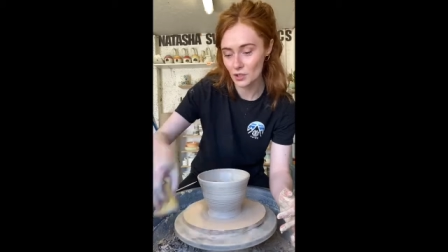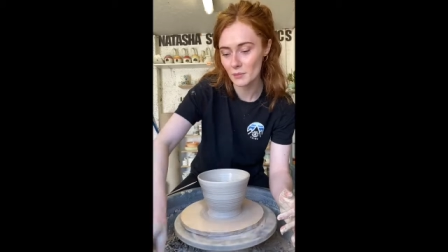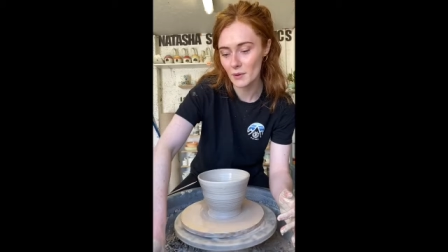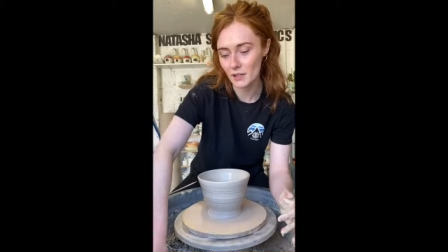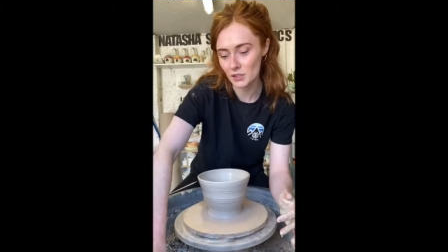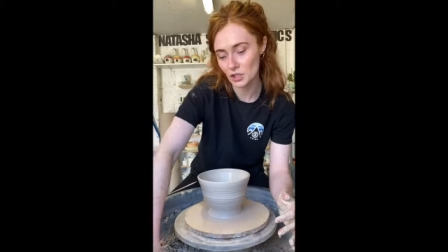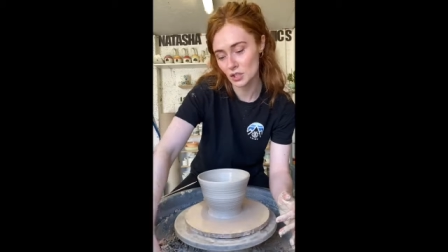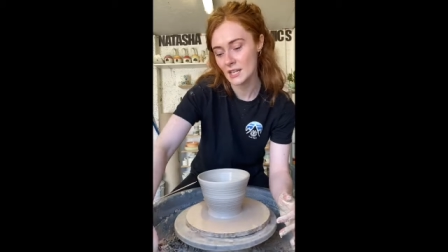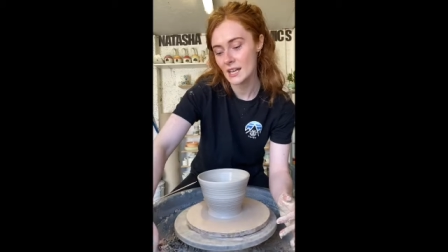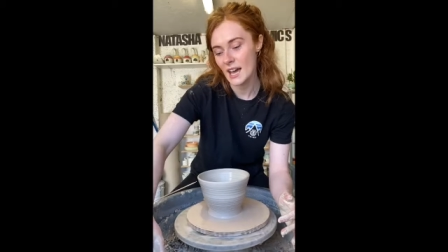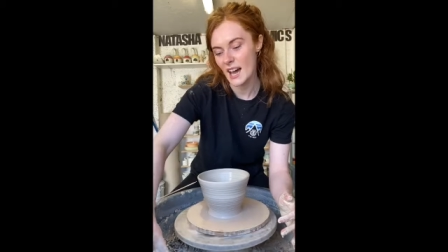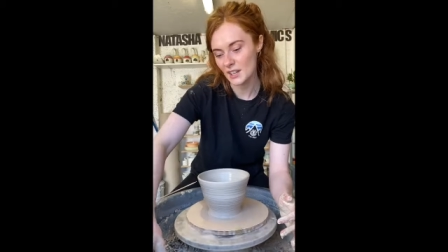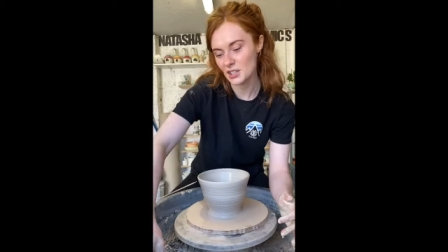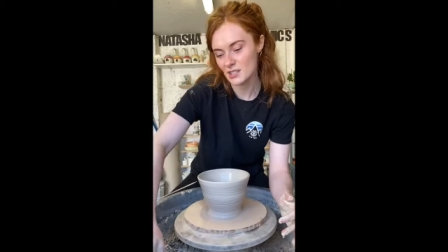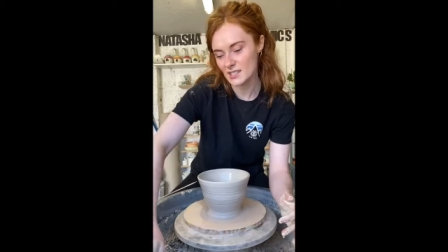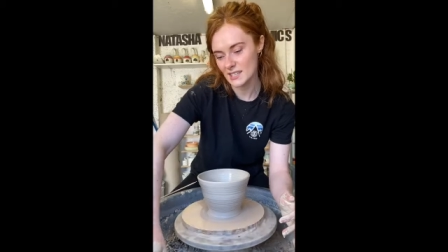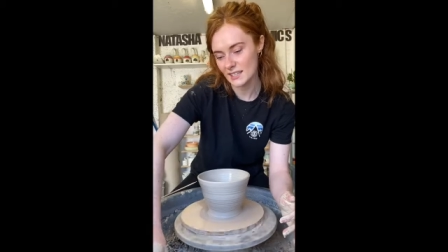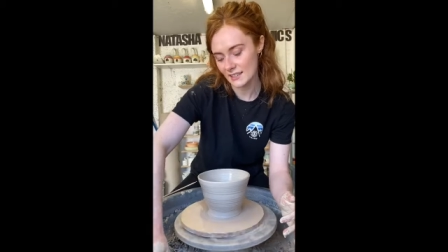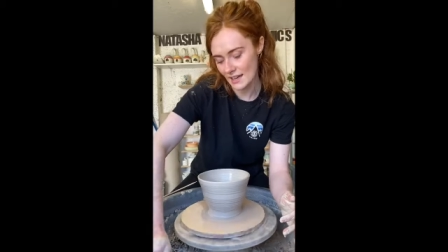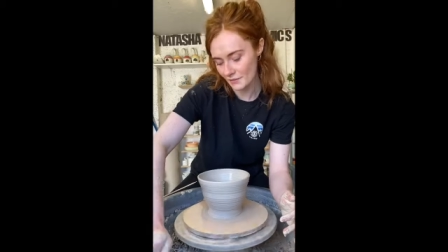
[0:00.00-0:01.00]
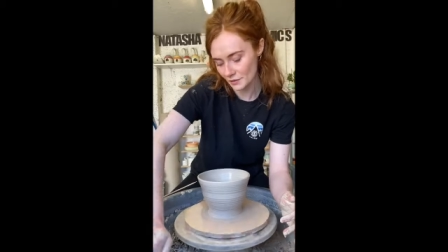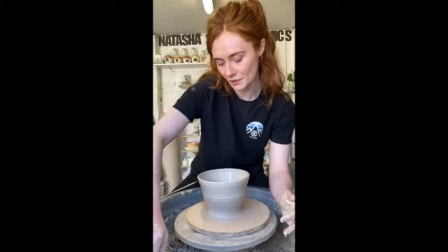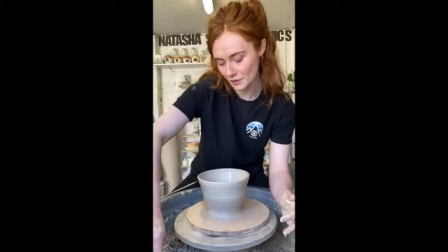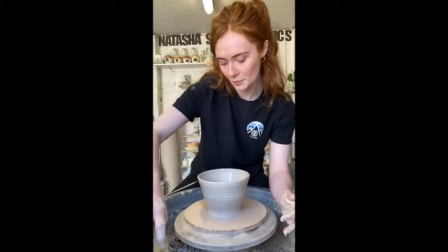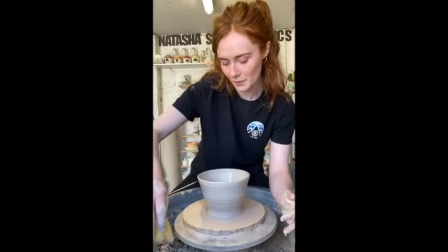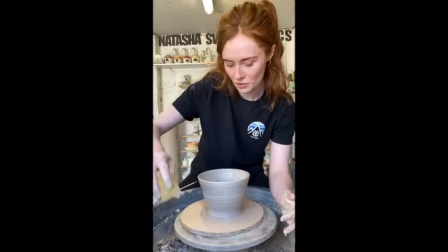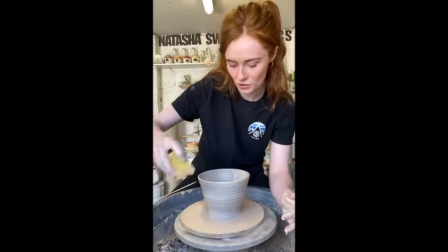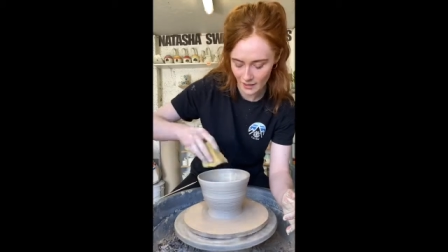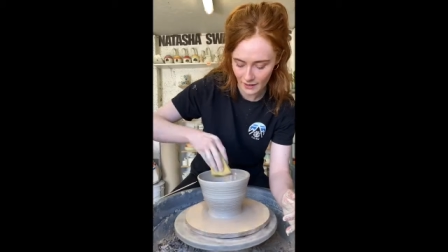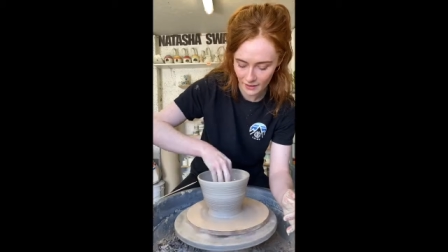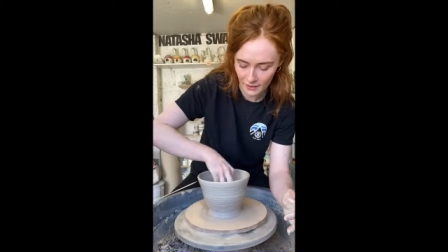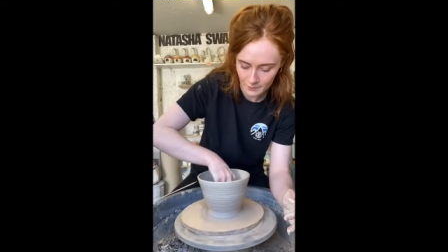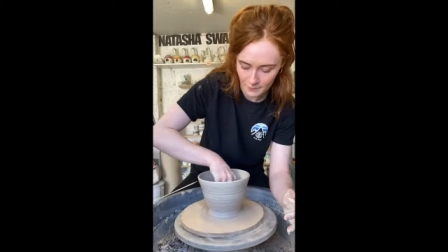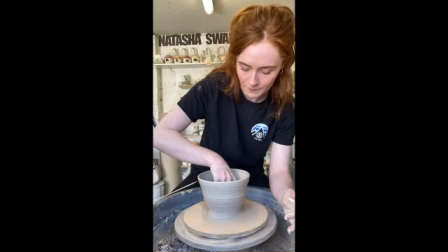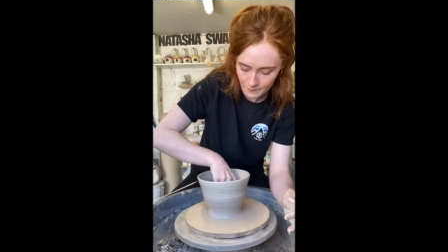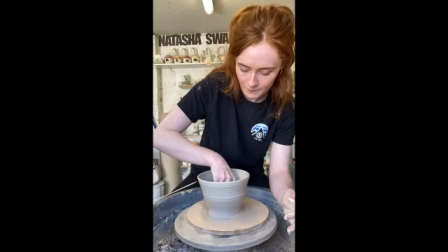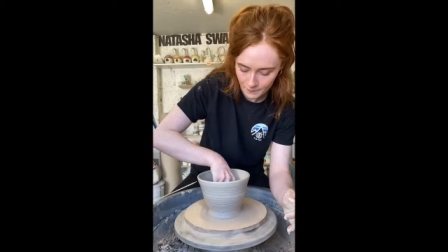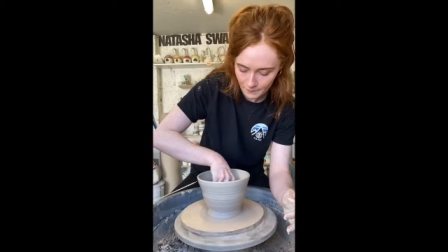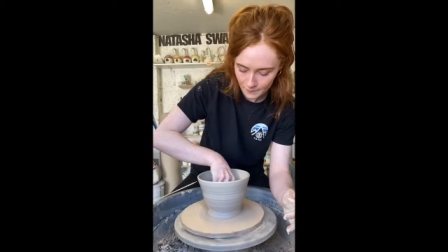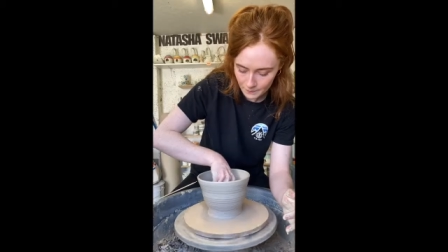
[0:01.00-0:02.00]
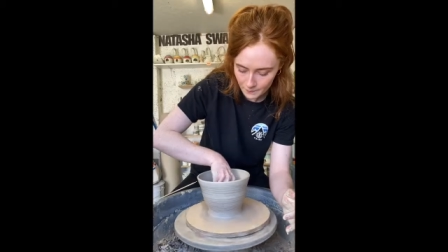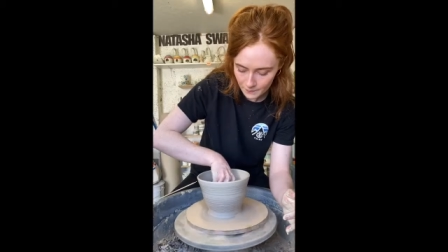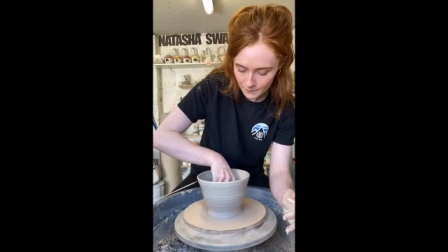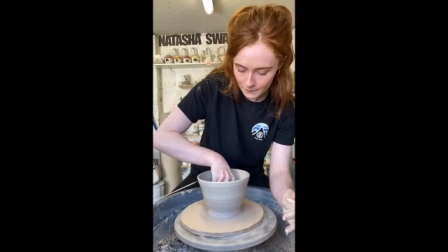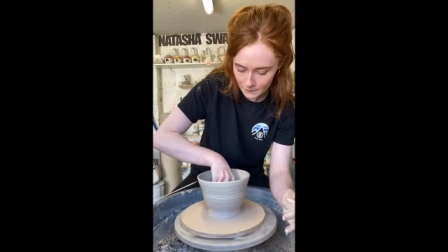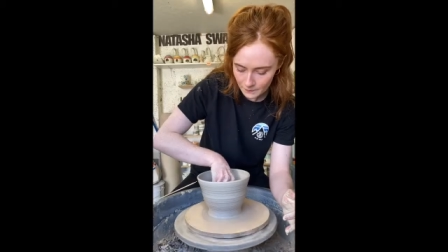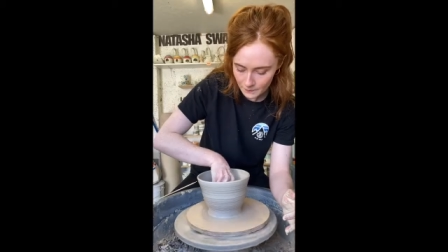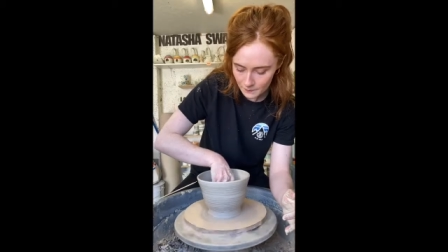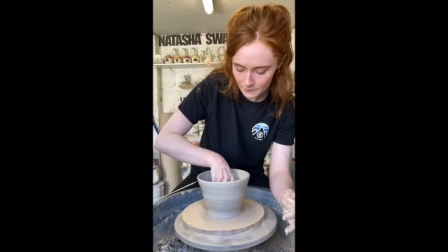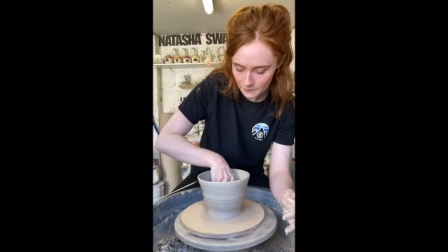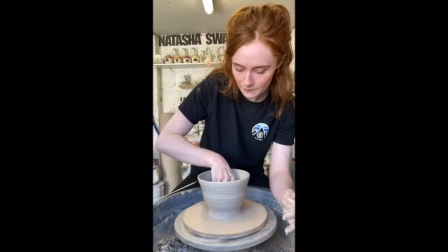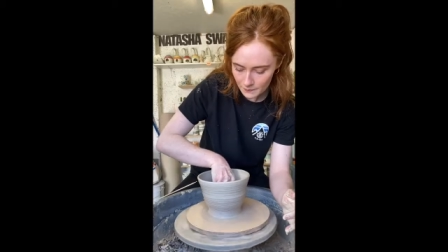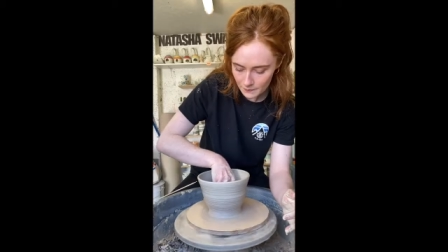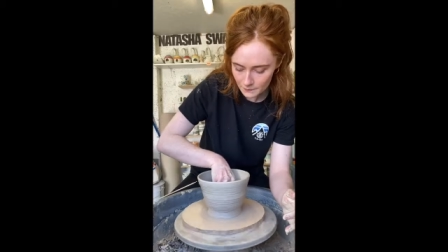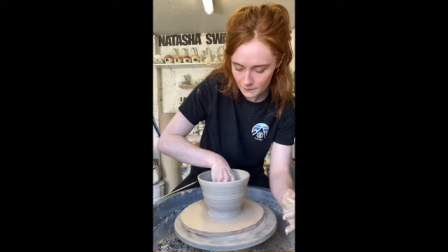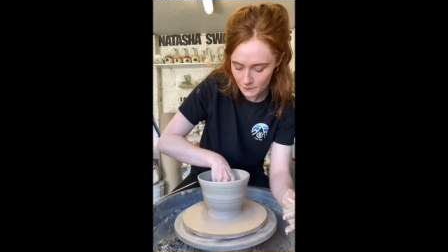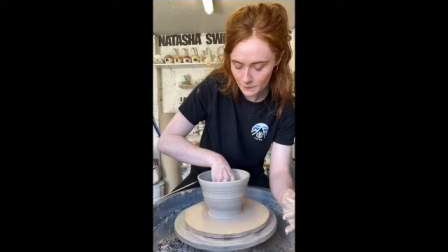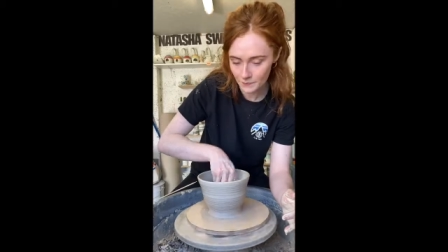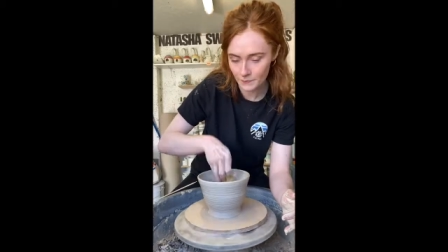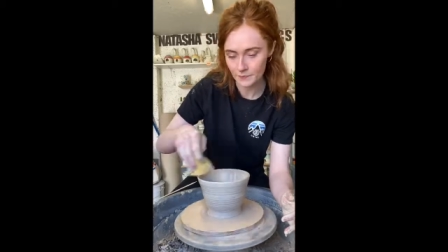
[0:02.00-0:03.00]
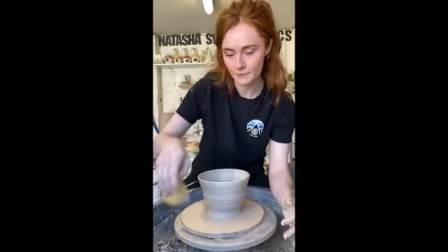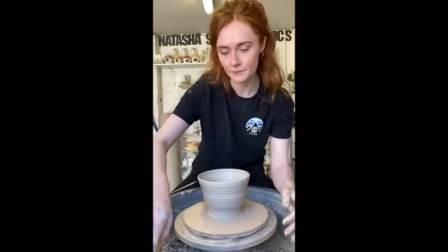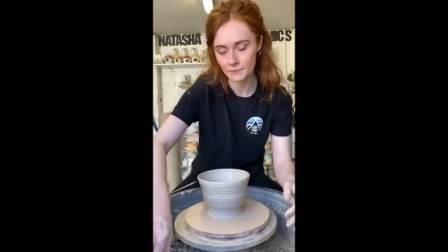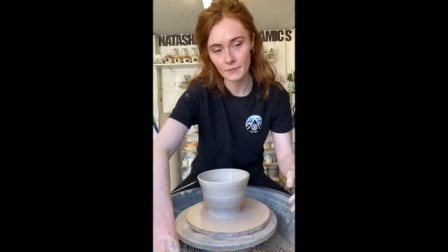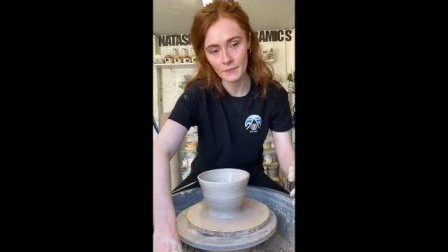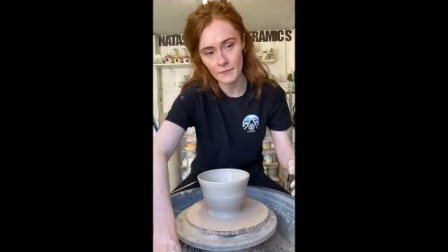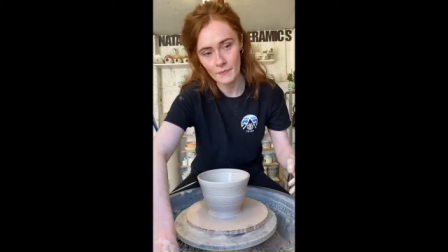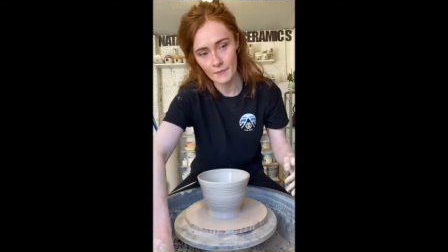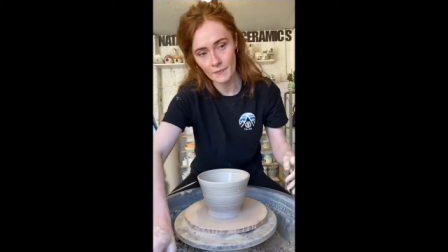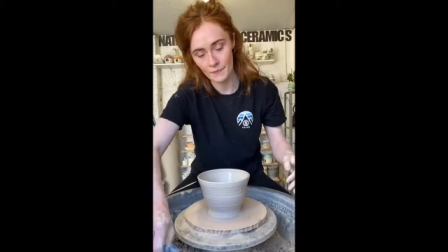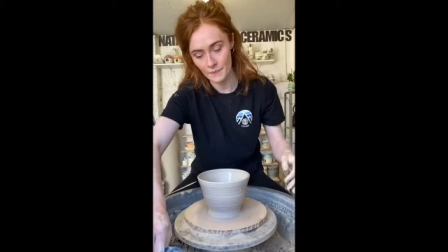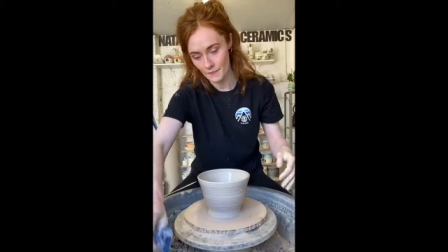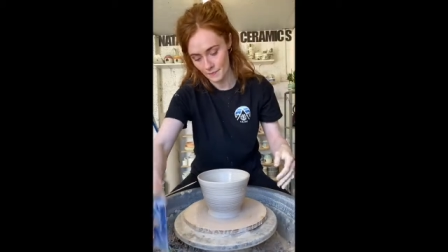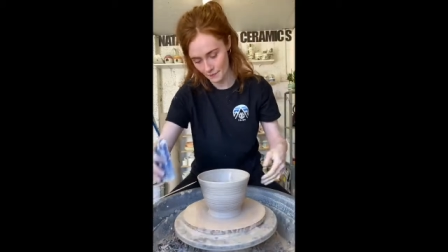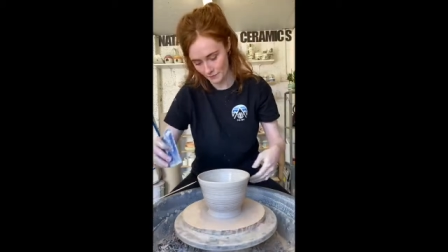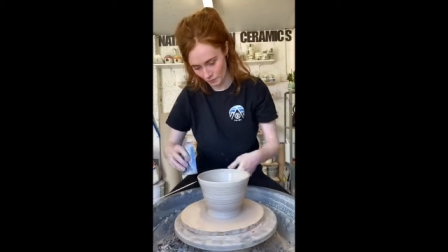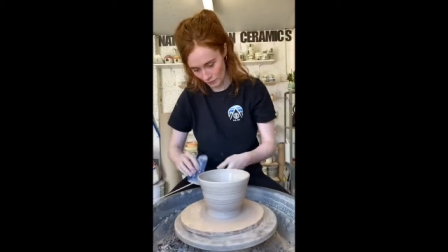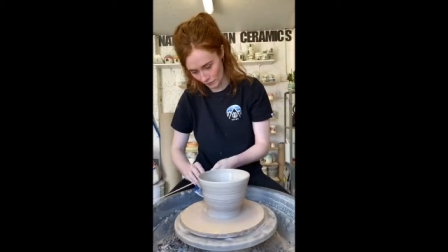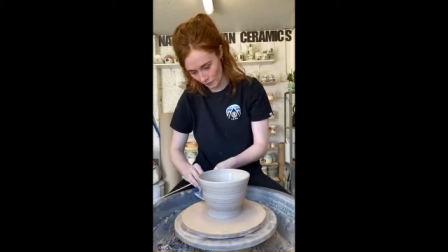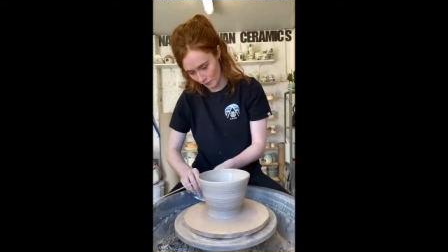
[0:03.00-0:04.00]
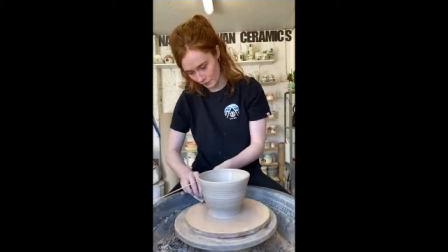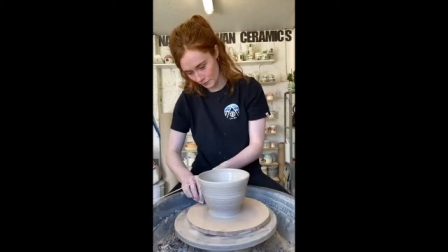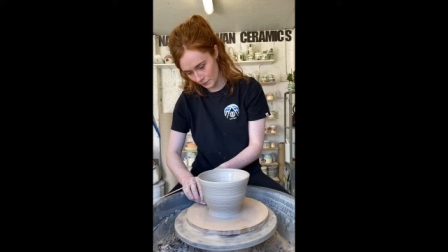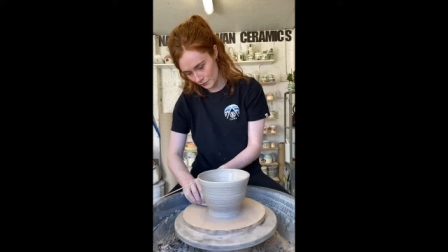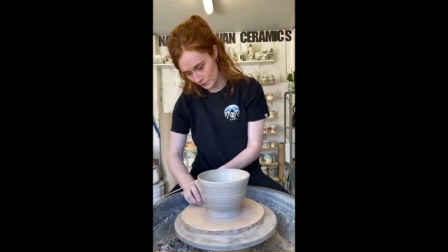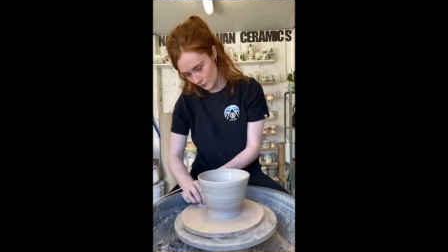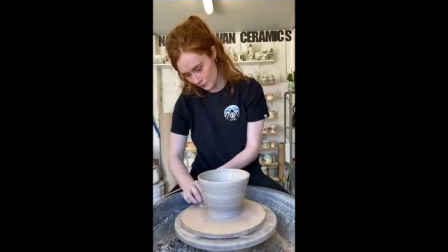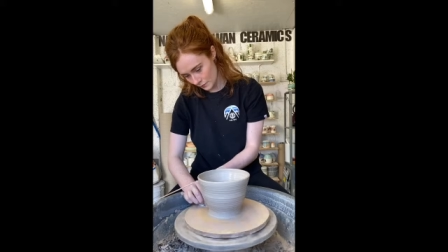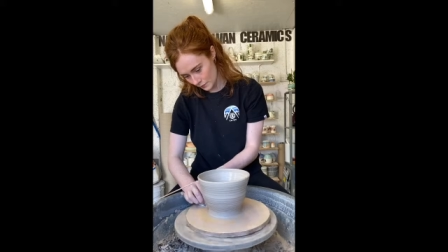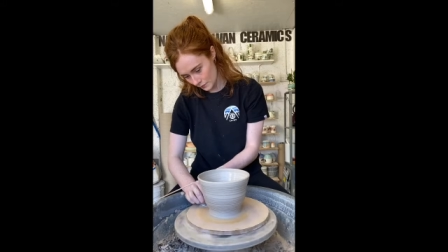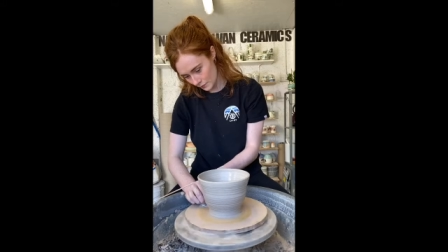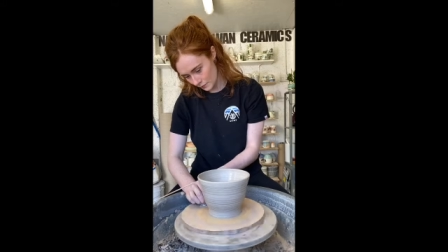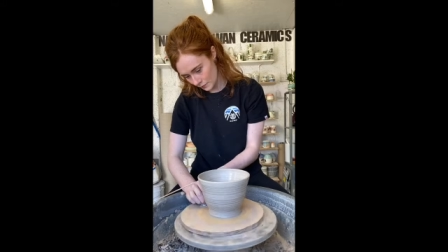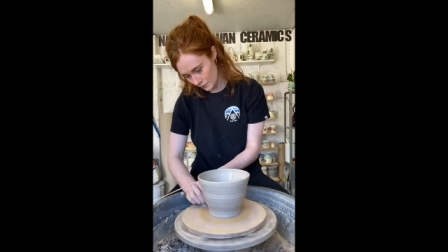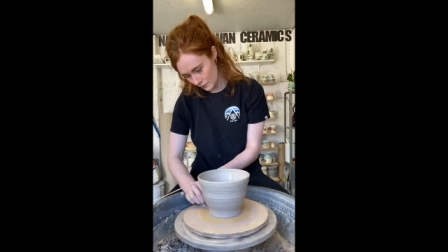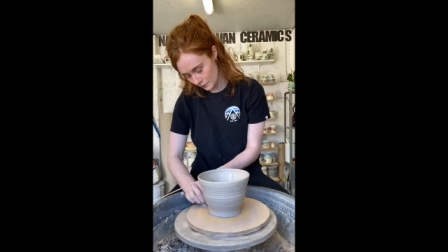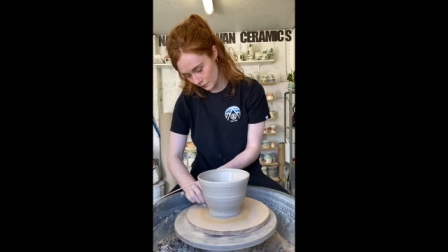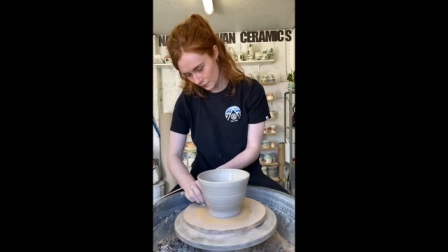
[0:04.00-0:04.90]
So I'm just taking some water out, making sure the inside's nice and smooth.